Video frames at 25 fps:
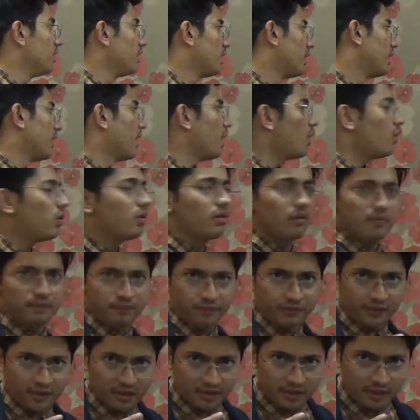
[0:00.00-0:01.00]
Now
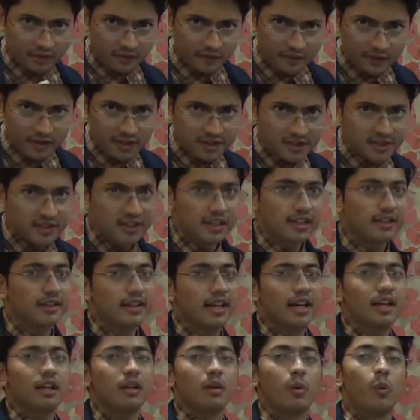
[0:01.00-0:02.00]
the first thing
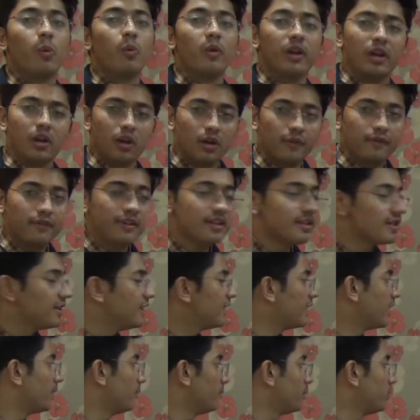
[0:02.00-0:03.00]
that will
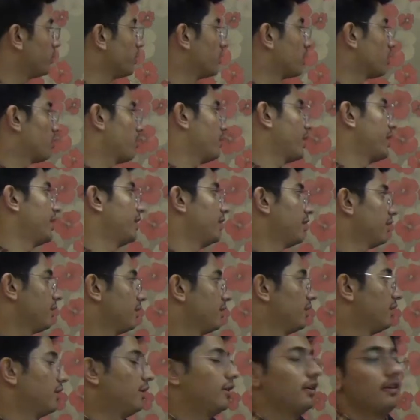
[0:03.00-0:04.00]
obviously come to your mind
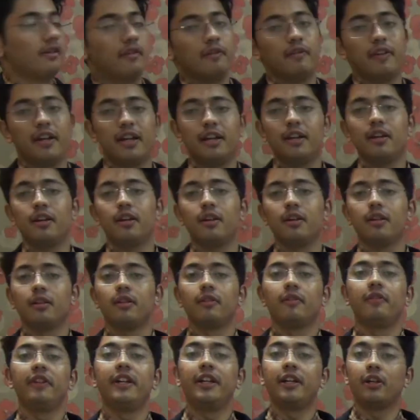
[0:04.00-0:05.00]
when
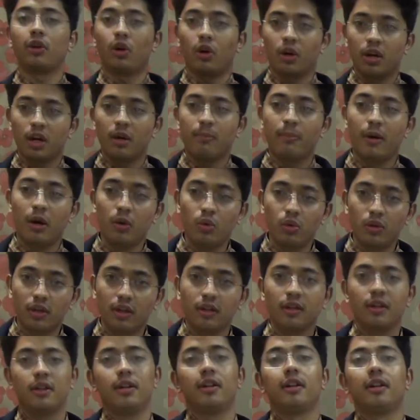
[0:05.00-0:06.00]
we talk about
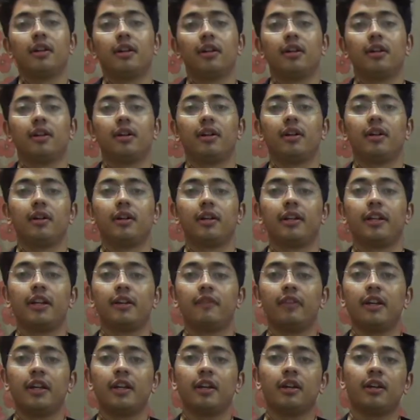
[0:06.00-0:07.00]

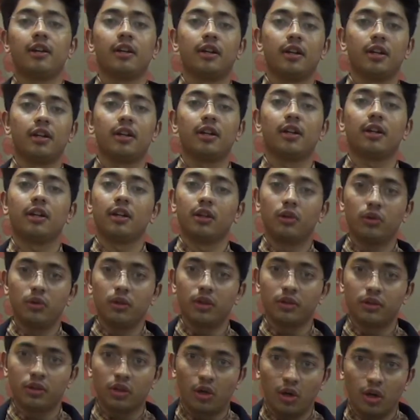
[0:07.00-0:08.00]
giving a
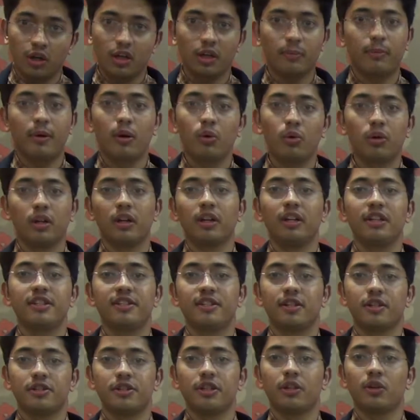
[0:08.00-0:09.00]
good thought about
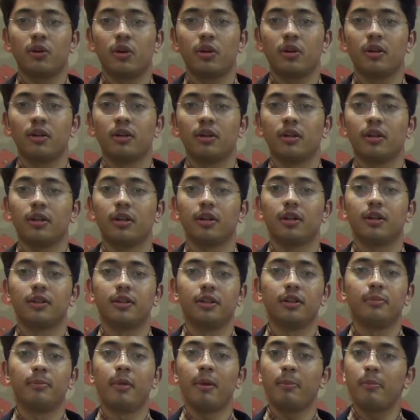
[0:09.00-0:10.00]
researching on
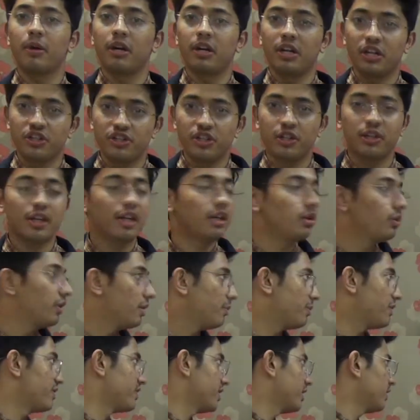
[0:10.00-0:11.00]
the member nation that you
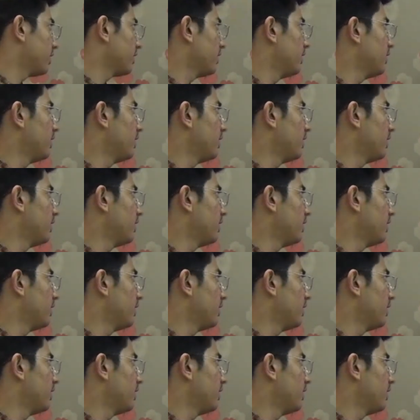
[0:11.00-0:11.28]
represent